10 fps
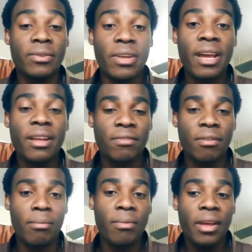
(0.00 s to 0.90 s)
get
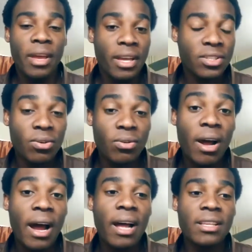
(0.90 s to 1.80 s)
from a solo
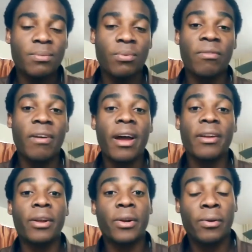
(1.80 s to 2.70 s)
ads
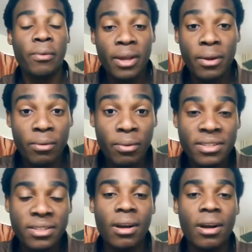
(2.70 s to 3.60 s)
provider quick
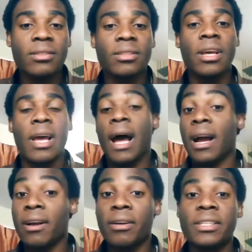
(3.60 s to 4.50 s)
results
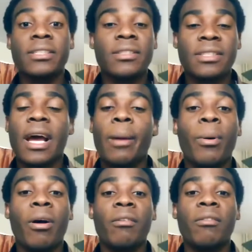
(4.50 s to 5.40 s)
according to the type
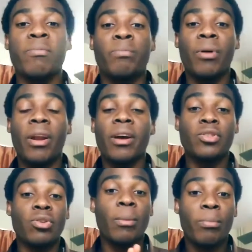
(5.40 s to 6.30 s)
of products
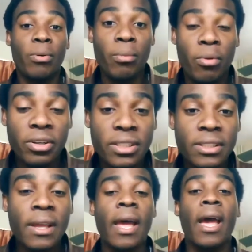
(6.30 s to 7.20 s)
you are promoting.
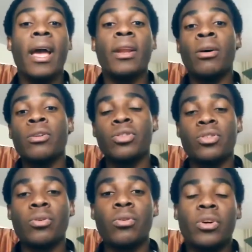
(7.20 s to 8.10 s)
And
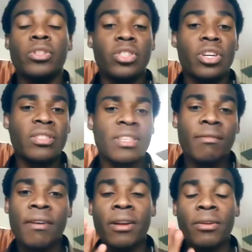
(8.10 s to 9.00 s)
also just
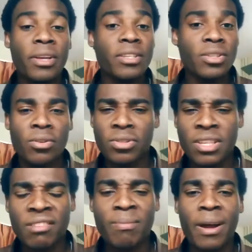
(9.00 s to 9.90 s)
evaluate
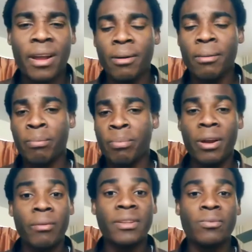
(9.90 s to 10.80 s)
yourself by
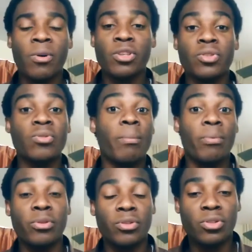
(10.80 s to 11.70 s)
comparing what you are
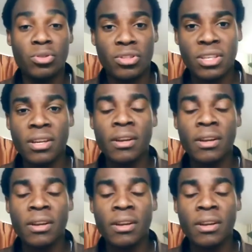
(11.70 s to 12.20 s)
producing